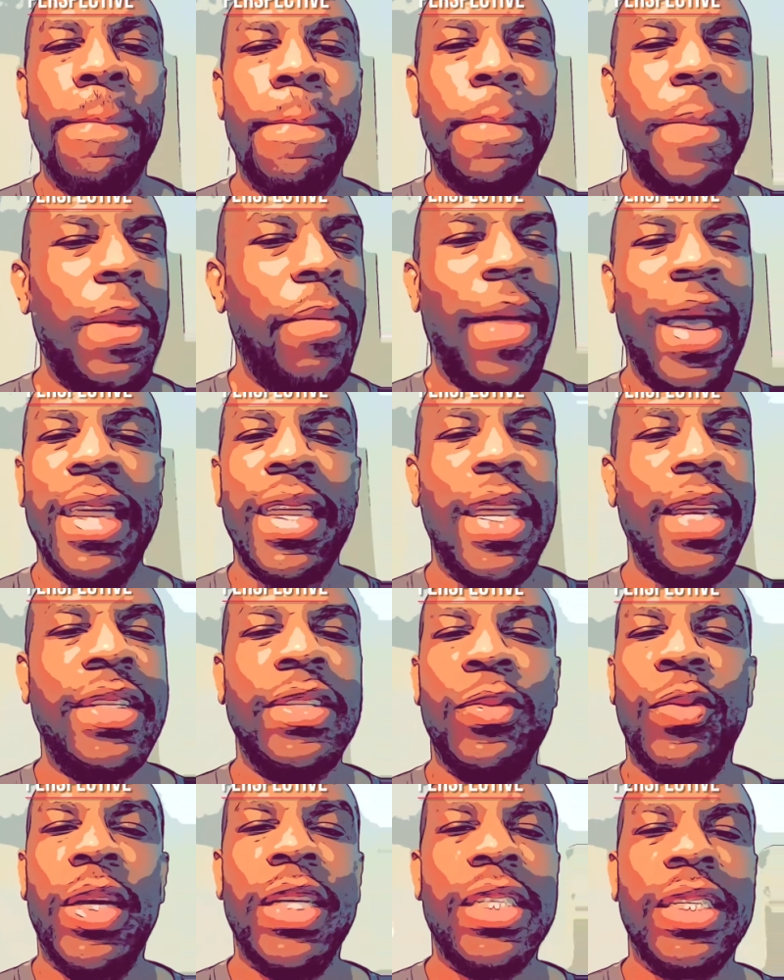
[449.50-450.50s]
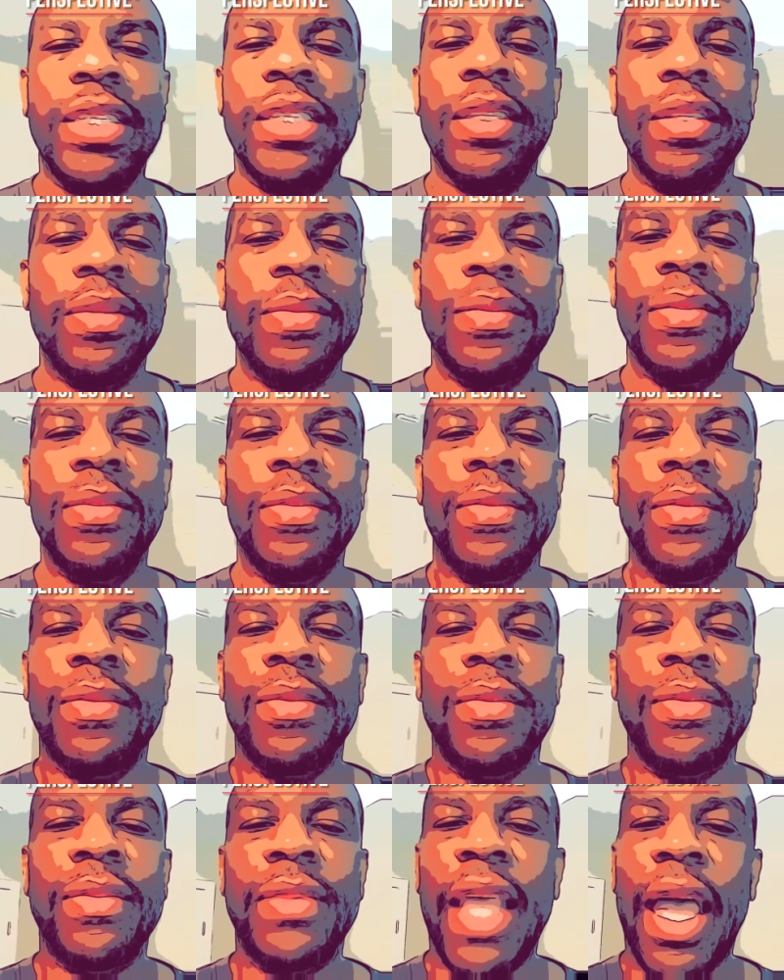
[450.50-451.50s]
but in my case, it wasn't.
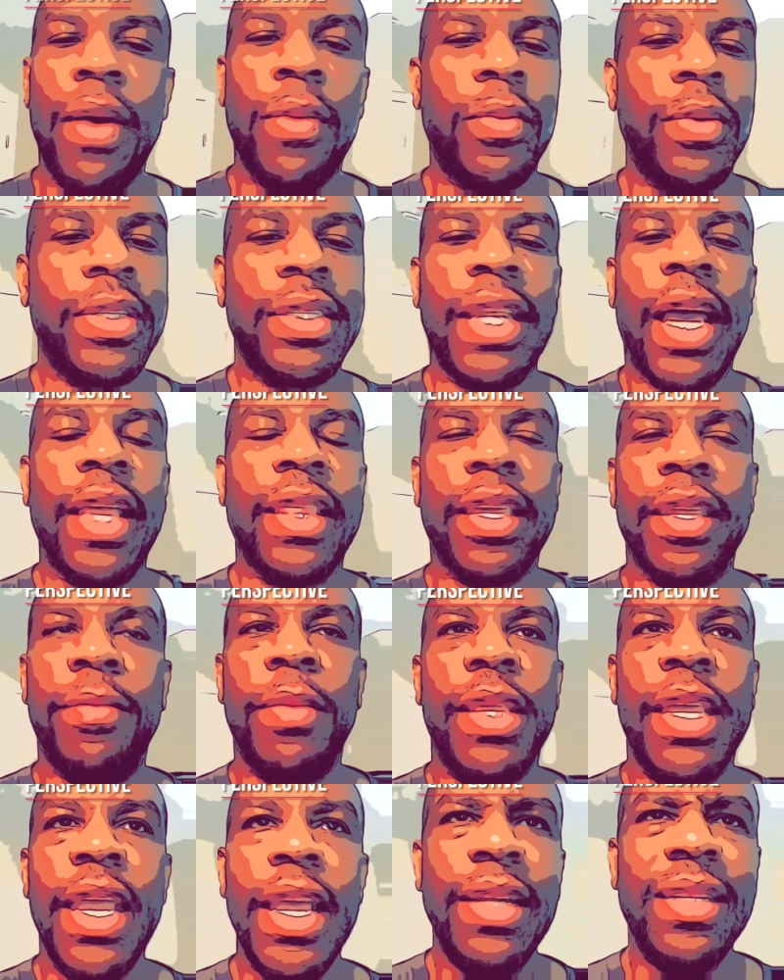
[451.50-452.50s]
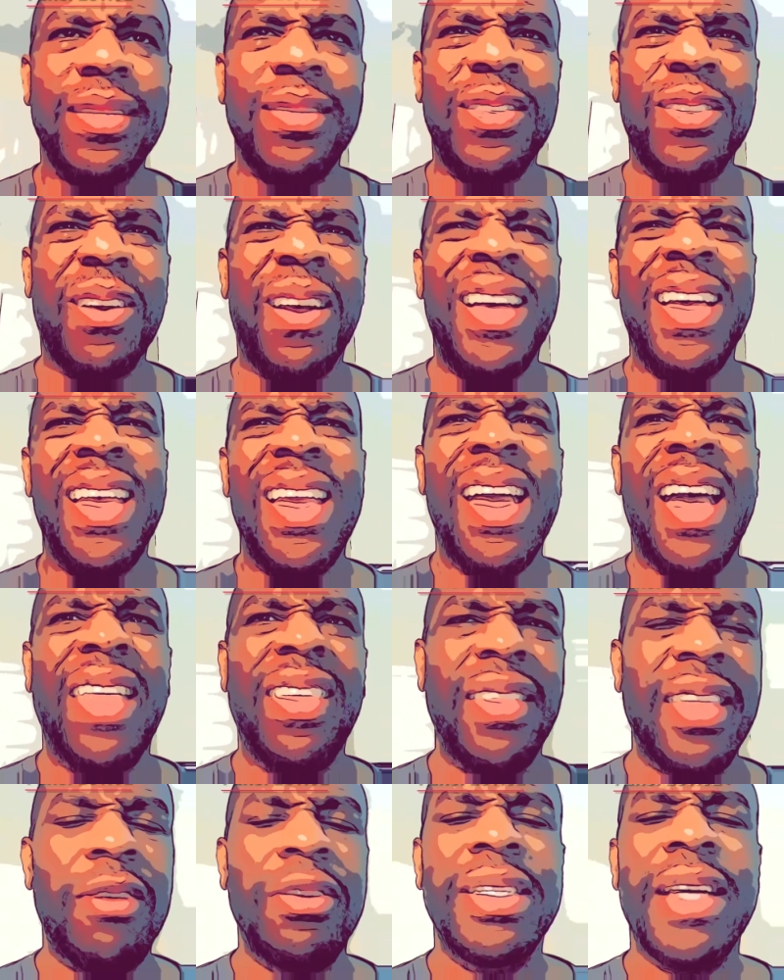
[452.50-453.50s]
That was not going to be the answer. So
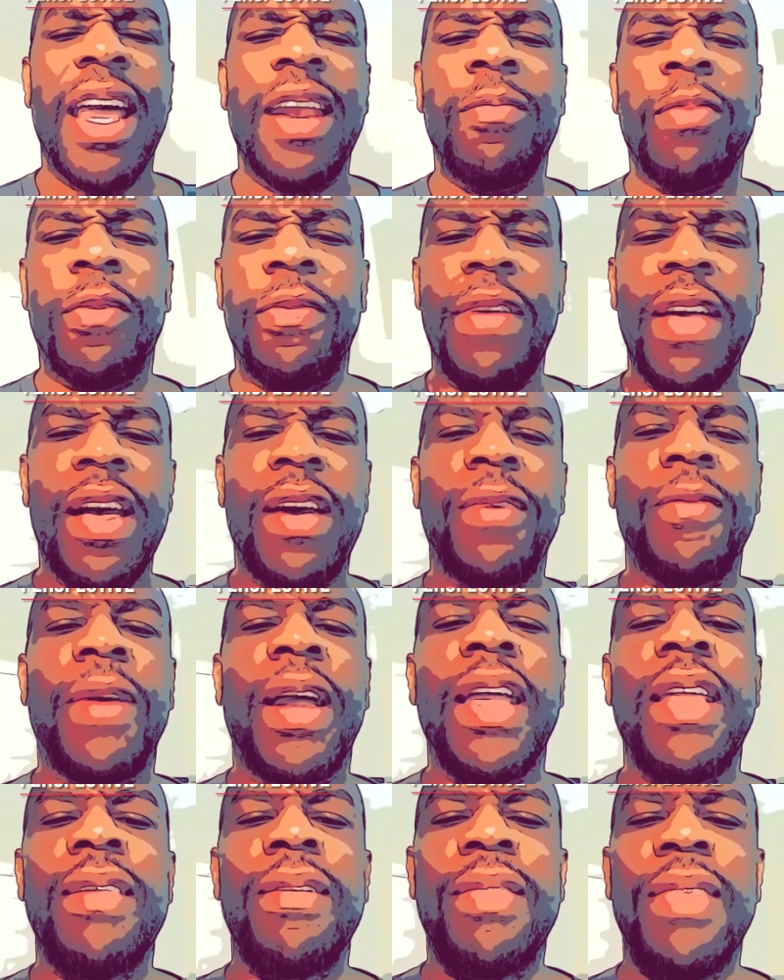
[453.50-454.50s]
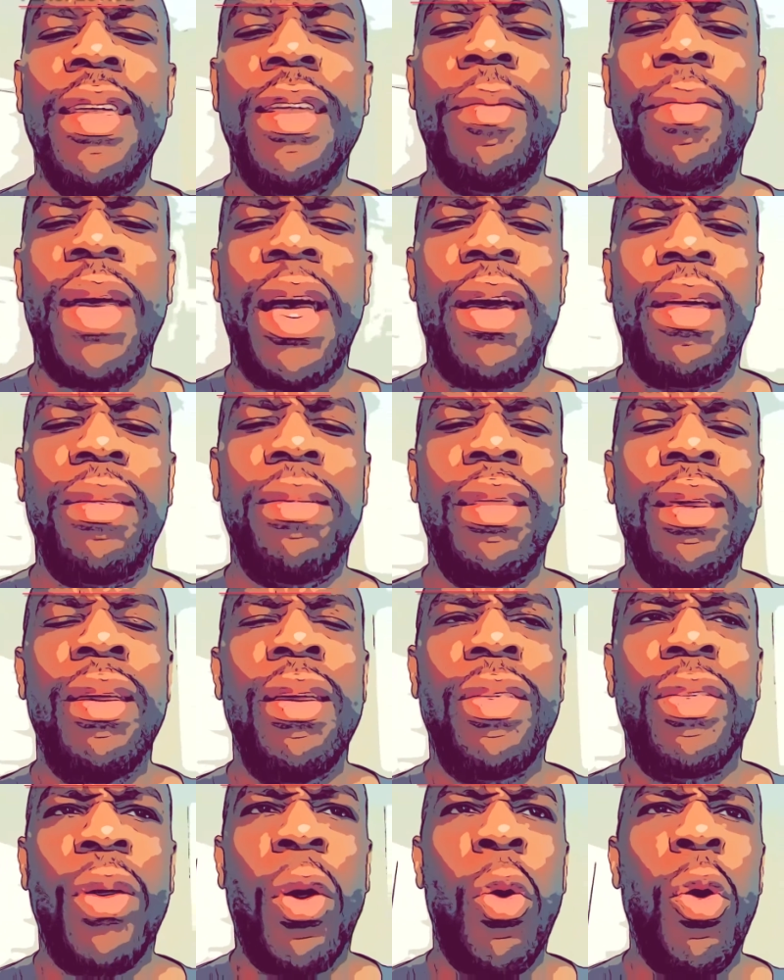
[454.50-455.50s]
thought that was kind of profound, right? You think about
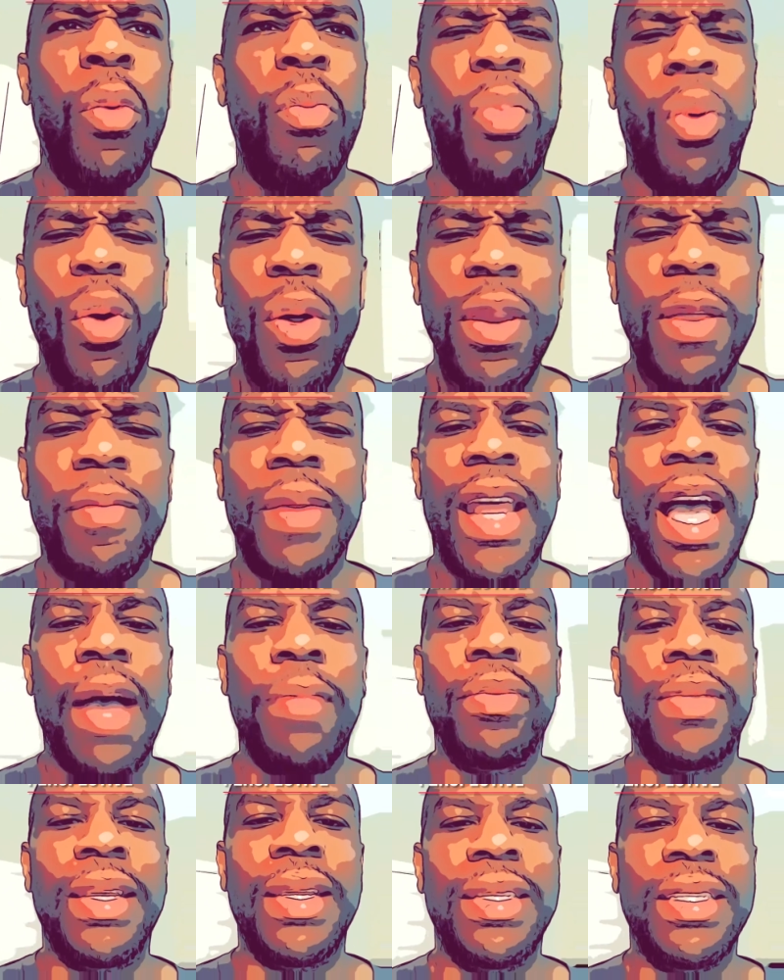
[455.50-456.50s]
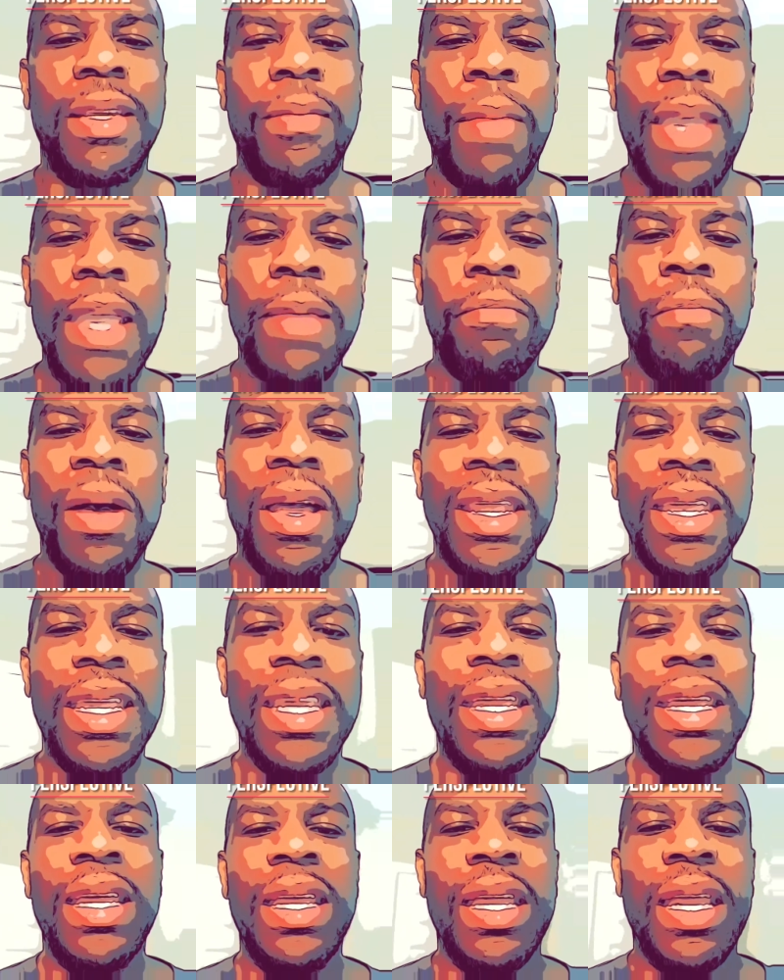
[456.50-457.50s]
the whole point of Monopoly is to make
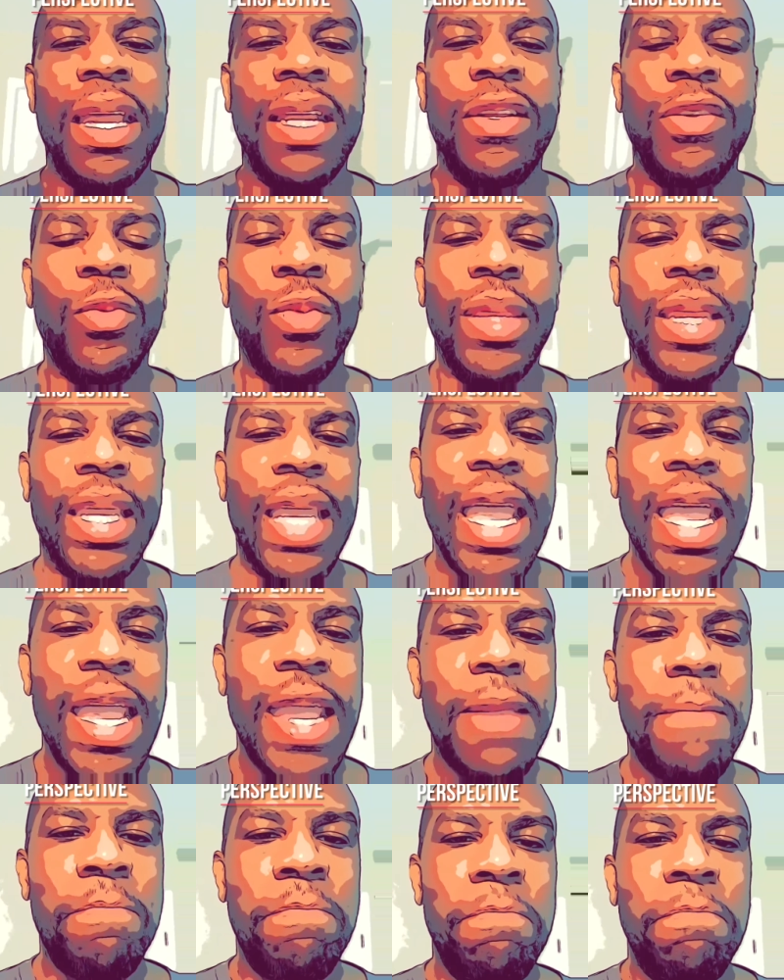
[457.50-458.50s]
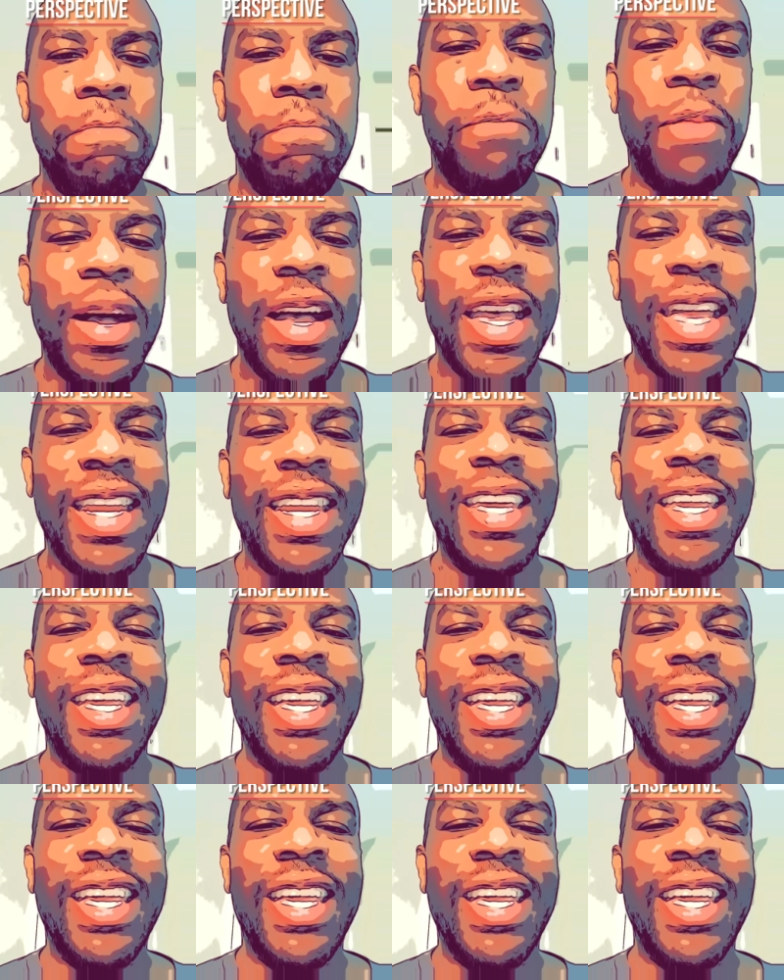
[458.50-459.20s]
money and to win the game, but